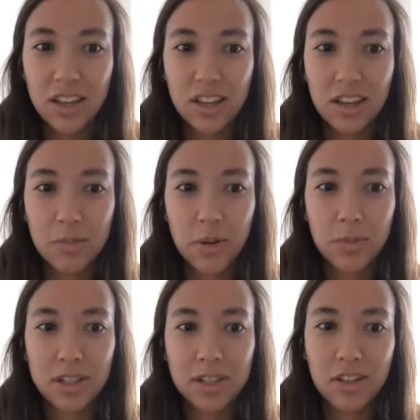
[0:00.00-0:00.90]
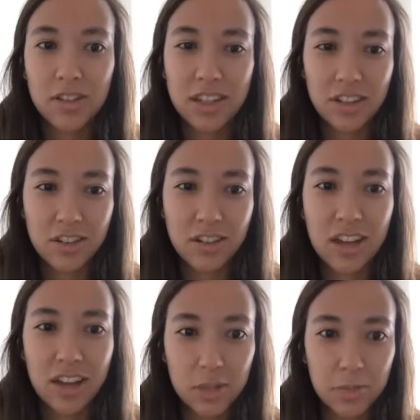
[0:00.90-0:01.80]
We're musculoskeletal
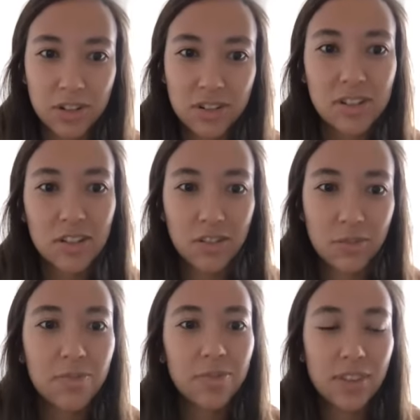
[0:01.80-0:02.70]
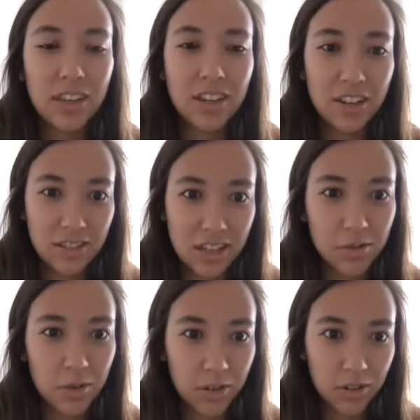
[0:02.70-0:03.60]
experts. So,
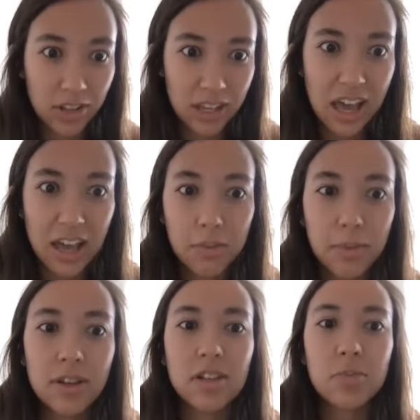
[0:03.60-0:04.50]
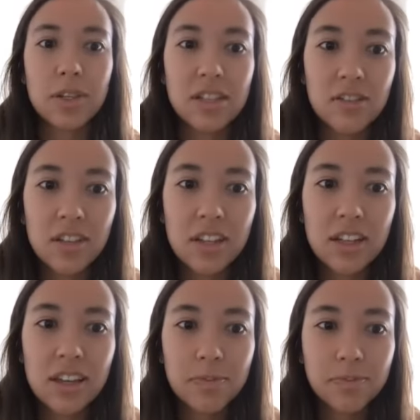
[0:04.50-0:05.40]
that's what we're looking at. But
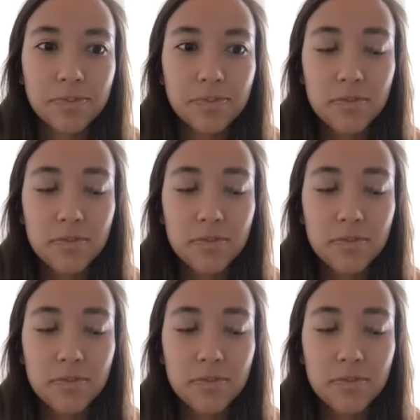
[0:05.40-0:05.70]
specifically,